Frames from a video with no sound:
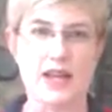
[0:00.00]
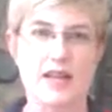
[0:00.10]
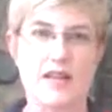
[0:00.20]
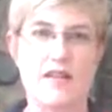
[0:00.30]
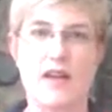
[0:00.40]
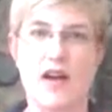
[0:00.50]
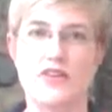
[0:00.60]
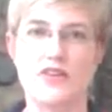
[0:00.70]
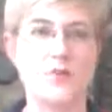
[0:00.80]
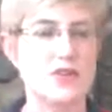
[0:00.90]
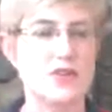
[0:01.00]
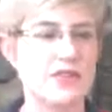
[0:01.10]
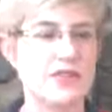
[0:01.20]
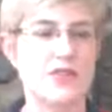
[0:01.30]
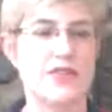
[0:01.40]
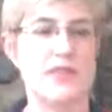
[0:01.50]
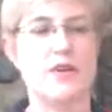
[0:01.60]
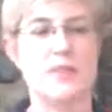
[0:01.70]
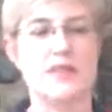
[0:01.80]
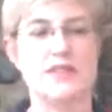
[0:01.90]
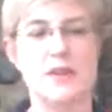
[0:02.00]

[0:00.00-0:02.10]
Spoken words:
and I'll just put this out there because